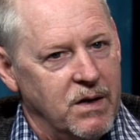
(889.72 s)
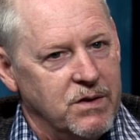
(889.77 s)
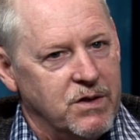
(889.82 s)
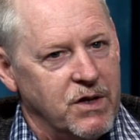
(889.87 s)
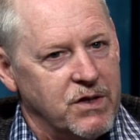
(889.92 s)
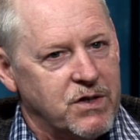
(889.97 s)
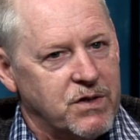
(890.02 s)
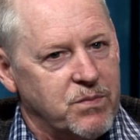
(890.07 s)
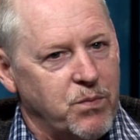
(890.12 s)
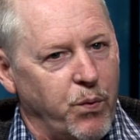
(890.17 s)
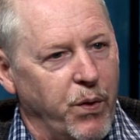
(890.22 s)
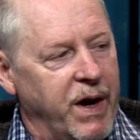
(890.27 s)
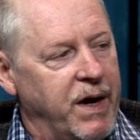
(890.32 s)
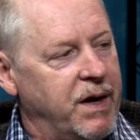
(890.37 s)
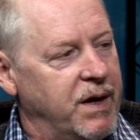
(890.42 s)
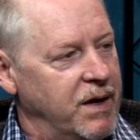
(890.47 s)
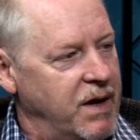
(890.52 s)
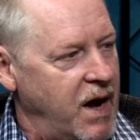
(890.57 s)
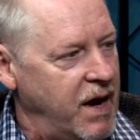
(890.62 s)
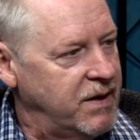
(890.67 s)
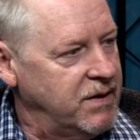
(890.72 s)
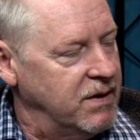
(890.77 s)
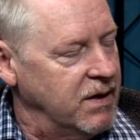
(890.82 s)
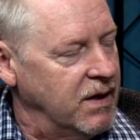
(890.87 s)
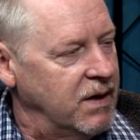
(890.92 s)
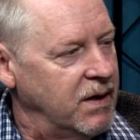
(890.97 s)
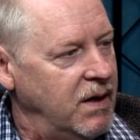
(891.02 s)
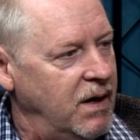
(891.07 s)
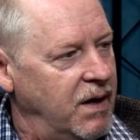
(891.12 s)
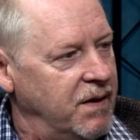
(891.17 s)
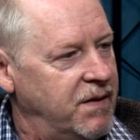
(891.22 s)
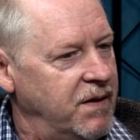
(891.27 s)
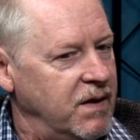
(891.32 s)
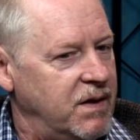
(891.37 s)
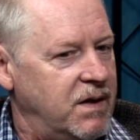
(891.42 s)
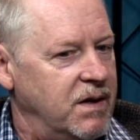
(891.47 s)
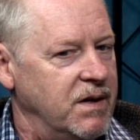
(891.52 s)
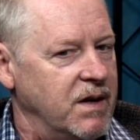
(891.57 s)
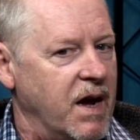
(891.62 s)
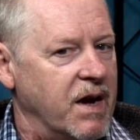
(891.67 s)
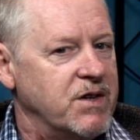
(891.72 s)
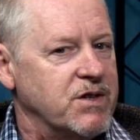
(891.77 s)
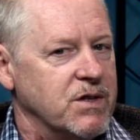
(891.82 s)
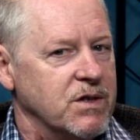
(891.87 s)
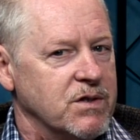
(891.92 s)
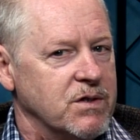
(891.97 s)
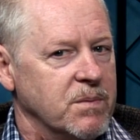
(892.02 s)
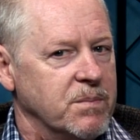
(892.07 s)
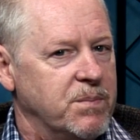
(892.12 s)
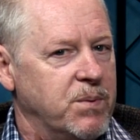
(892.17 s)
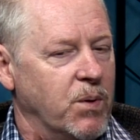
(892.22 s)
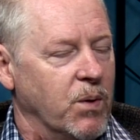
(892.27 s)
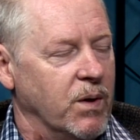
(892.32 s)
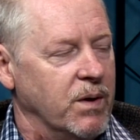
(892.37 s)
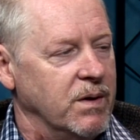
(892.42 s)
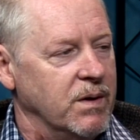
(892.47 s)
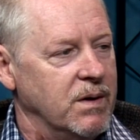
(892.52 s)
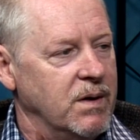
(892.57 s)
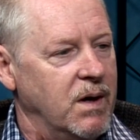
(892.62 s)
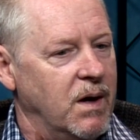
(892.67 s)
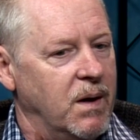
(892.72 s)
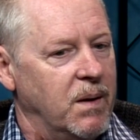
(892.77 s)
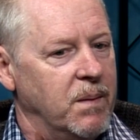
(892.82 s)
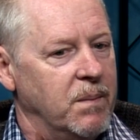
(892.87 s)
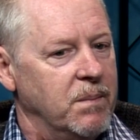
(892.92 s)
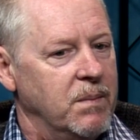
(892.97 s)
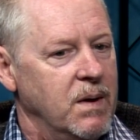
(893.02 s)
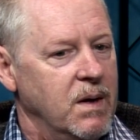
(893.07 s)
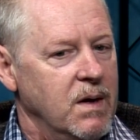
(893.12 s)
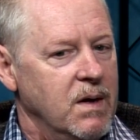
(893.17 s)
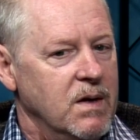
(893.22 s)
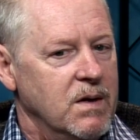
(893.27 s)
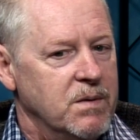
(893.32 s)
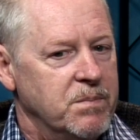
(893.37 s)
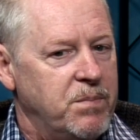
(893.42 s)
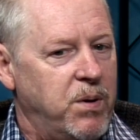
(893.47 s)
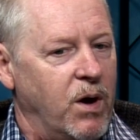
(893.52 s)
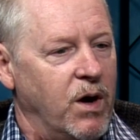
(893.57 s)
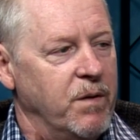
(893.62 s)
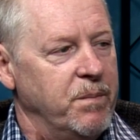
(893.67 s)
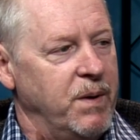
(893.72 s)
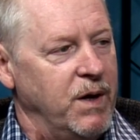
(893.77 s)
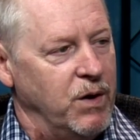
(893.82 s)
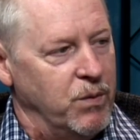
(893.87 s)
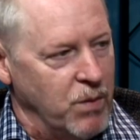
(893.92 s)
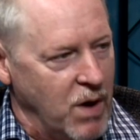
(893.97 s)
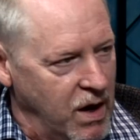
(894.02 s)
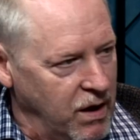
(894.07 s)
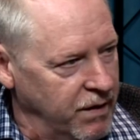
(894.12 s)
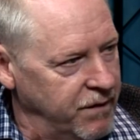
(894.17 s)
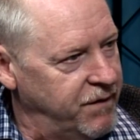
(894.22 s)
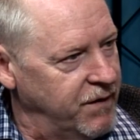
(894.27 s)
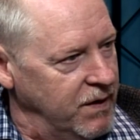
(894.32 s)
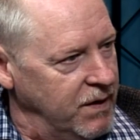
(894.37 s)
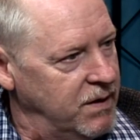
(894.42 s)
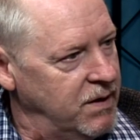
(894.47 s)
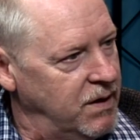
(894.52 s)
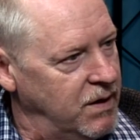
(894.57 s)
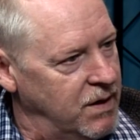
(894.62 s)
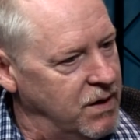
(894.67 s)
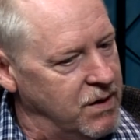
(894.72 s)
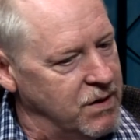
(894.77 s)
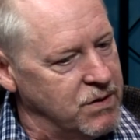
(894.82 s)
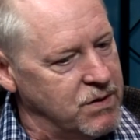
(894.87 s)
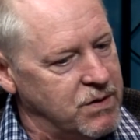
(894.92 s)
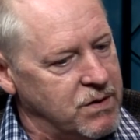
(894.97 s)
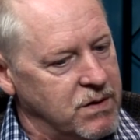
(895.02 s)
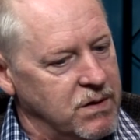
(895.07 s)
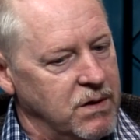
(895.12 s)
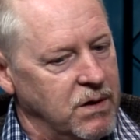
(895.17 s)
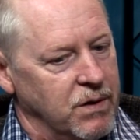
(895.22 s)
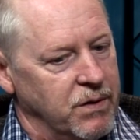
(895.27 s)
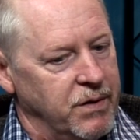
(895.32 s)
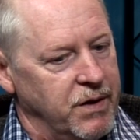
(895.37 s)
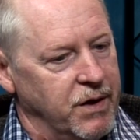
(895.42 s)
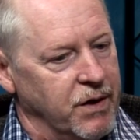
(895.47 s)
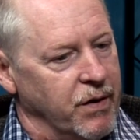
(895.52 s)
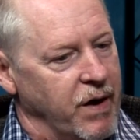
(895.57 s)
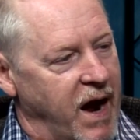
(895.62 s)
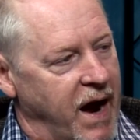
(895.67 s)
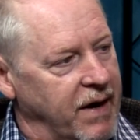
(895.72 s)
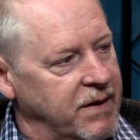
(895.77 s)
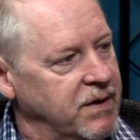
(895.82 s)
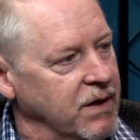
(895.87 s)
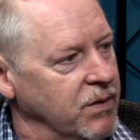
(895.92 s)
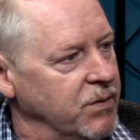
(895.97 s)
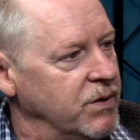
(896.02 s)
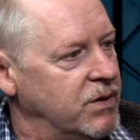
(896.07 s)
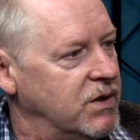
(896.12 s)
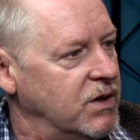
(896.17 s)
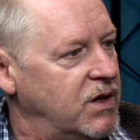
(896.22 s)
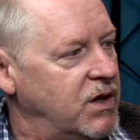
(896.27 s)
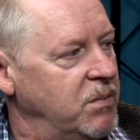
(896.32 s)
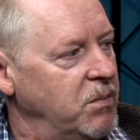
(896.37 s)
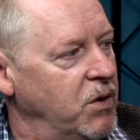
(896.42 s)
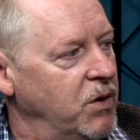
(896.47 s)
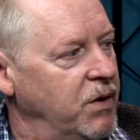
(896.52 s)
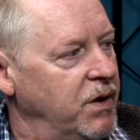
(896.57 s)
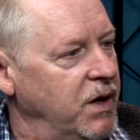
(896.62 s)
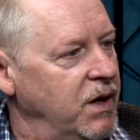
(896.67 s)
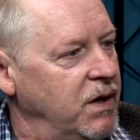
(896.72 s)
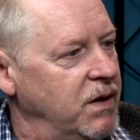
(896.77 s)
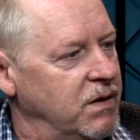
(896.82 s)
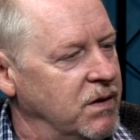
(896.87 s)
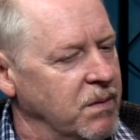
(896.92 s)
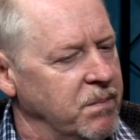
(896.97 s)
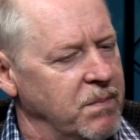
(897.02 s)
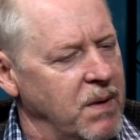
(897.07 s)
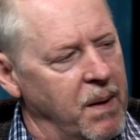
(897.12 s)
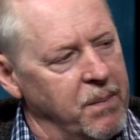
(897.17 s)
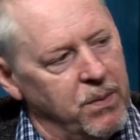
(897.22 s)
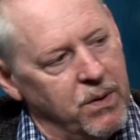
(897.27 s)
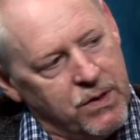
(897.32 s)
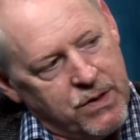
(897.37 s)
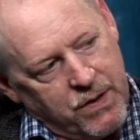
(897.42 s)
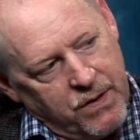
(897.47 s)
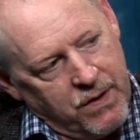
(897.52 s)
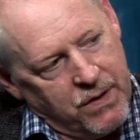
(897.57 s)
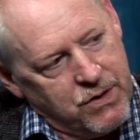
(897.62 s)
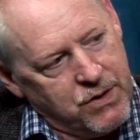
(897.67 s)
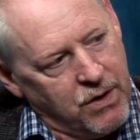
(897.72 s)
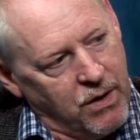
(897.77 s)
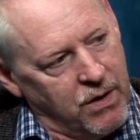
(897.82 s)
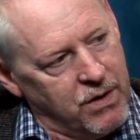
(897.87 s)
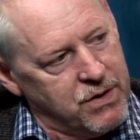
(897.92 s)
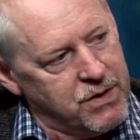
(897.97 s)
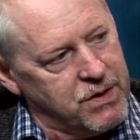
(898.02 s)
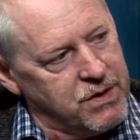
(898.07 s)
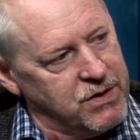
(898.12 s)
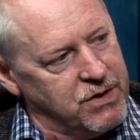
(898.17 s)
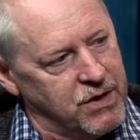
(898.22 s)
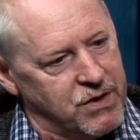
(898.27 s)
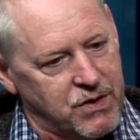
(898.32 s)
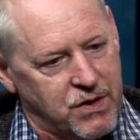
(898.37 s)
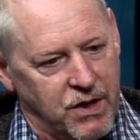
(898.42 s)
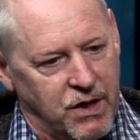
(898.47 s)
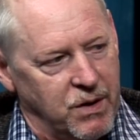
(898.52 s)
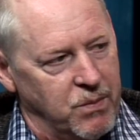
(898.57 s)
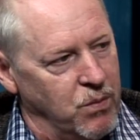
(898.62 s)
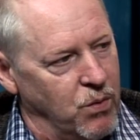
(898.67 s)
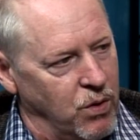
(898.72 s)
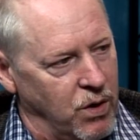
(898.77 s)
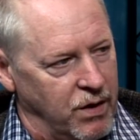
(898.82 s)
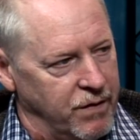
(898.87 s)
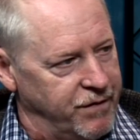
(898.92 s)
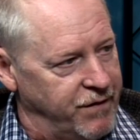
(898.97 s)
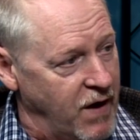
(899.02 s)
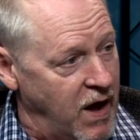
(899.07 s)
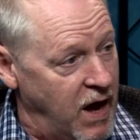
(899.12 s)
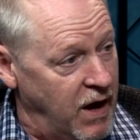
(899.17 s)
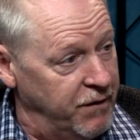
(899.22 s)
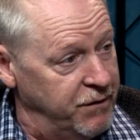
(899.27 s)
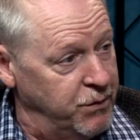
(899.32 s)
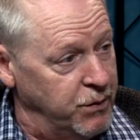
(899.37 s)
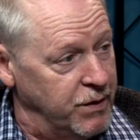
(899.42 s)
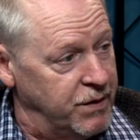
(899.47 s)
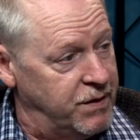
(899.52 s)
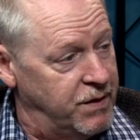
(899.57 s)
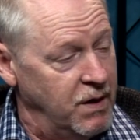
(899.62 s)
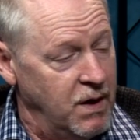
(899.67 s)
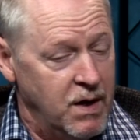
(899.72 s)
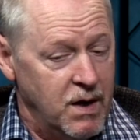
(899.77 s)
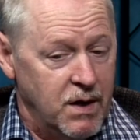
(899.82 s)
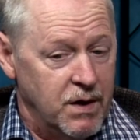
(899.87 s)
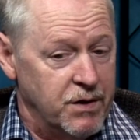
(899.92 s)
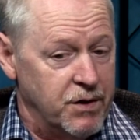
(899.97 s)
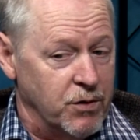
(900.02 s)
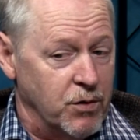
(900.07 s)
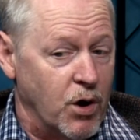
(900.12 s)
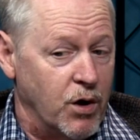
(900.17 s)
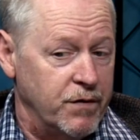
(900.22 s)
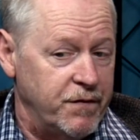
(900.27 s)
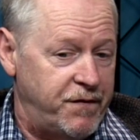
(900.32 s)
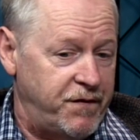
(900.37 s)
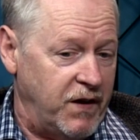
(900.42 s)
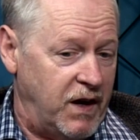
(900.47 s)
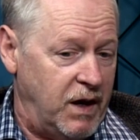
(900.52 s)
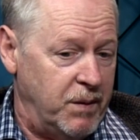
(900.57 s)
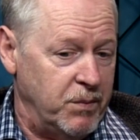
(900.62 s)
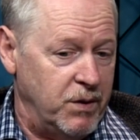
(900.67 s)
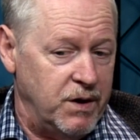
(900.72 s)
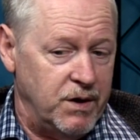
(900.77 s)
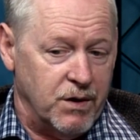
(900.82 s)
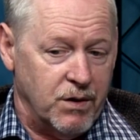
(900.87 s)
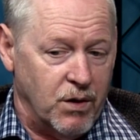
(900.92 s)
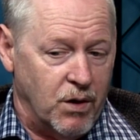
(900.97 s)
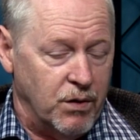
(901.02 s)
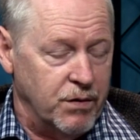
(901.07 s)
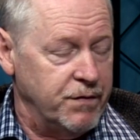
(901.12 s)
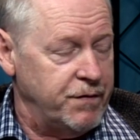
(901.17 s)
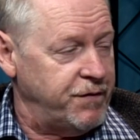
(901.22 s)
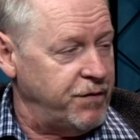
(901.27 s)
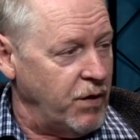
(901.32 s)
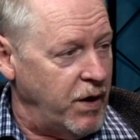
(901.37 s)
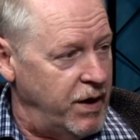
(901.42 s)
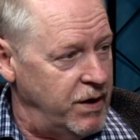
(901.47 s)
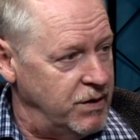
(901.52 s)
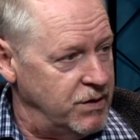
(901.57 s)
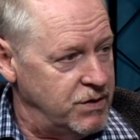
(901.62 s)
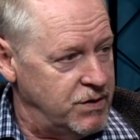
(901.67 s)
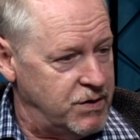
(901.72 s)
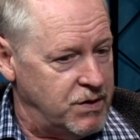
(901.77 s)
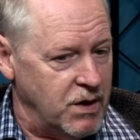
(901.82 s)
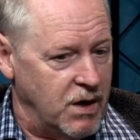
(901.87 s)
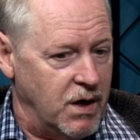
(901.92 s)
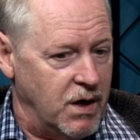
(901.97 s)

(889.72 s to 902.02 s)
just reconnecting. I think connection's important. Part of being relevant is, interacting with the community, the members of the church, just getting more involved with their own family, their own friends,